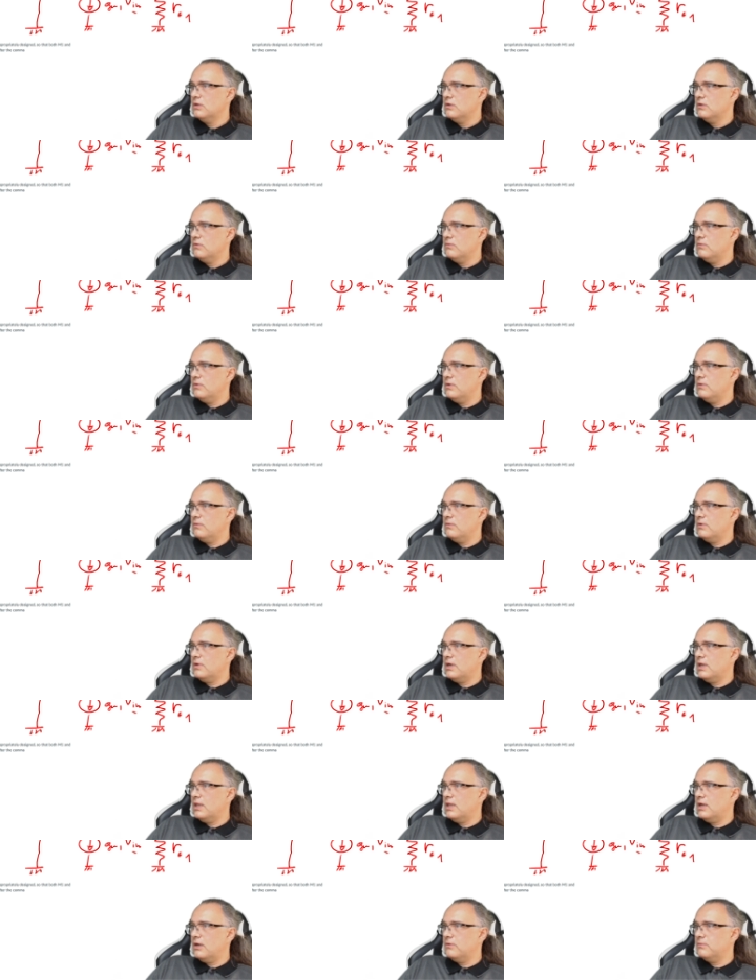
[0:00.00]
will
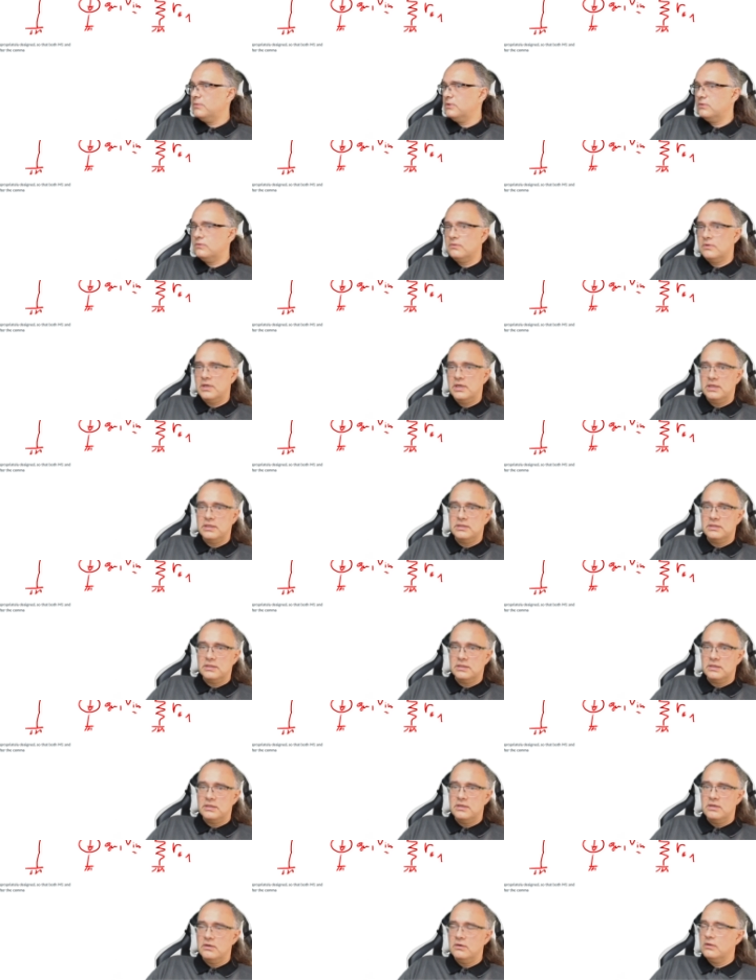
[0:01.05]
allow me to write the
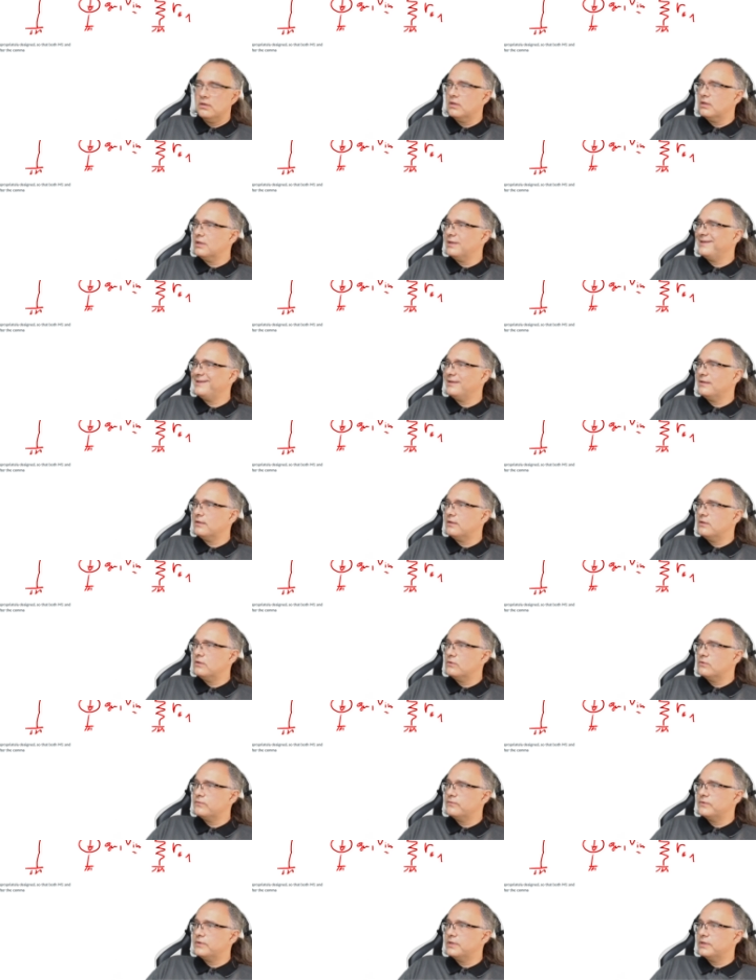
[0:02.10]

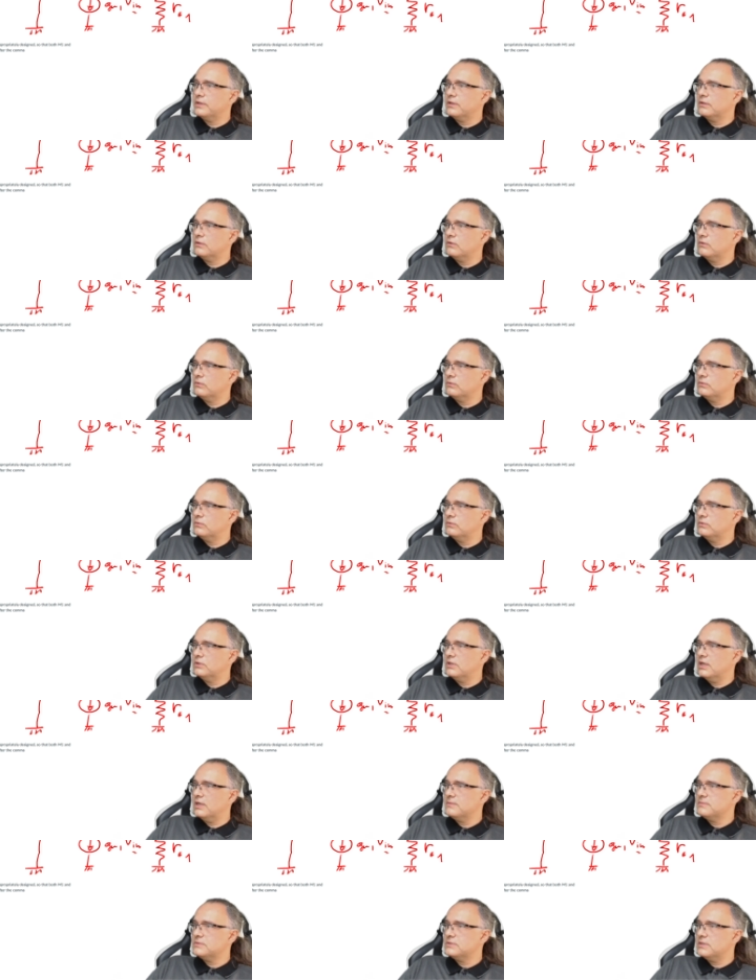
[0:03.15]
Kirchhoff current law 2
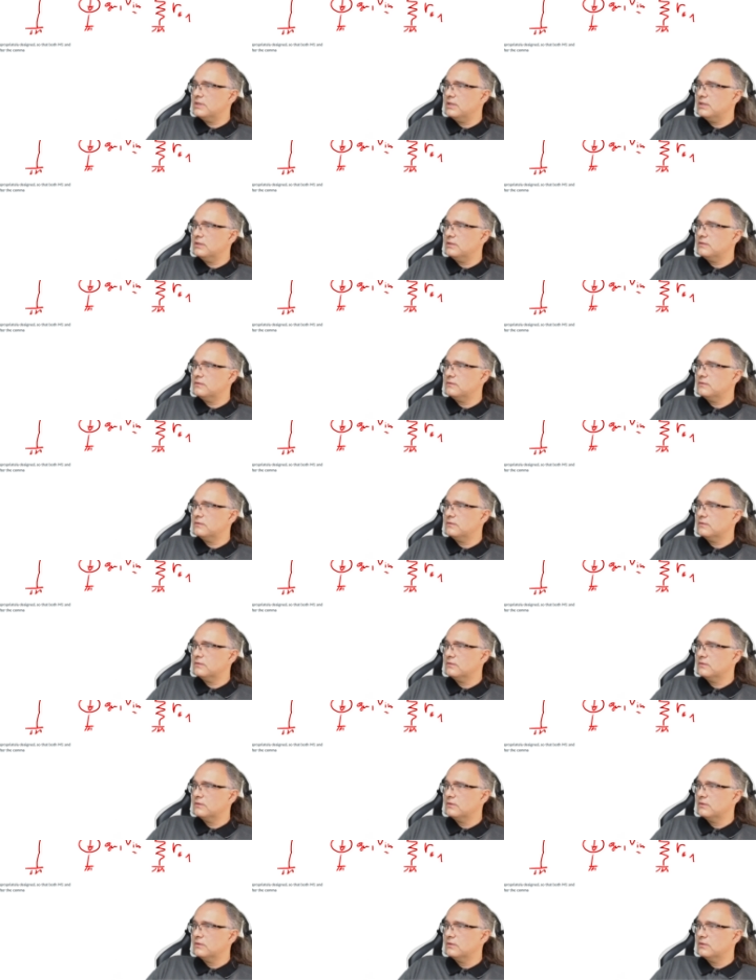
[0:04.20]
times and
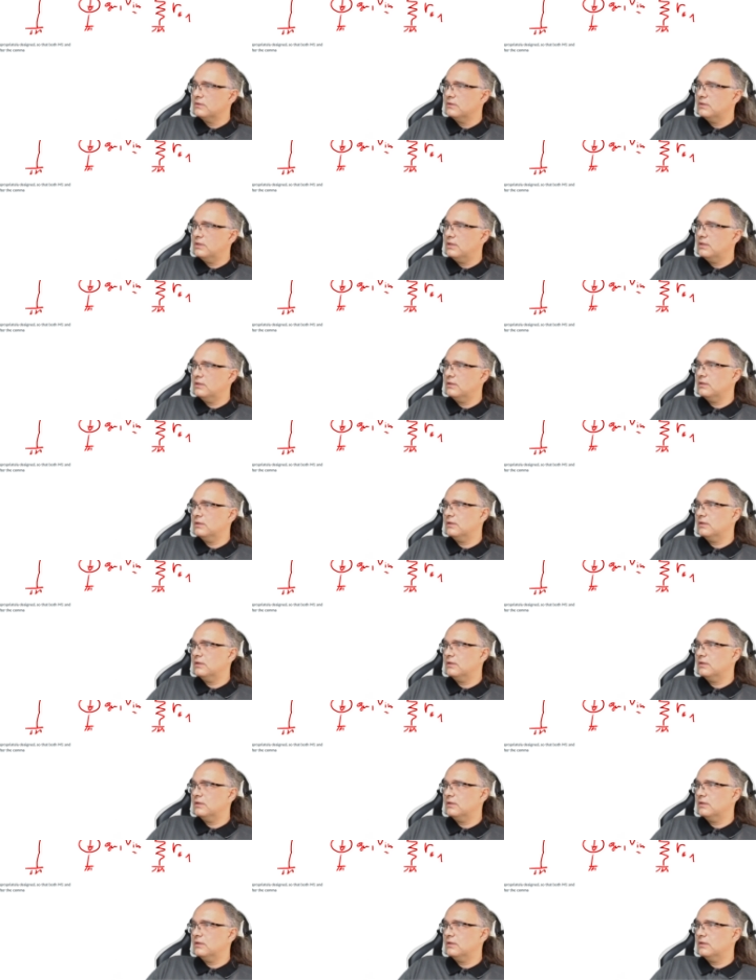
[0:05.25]
then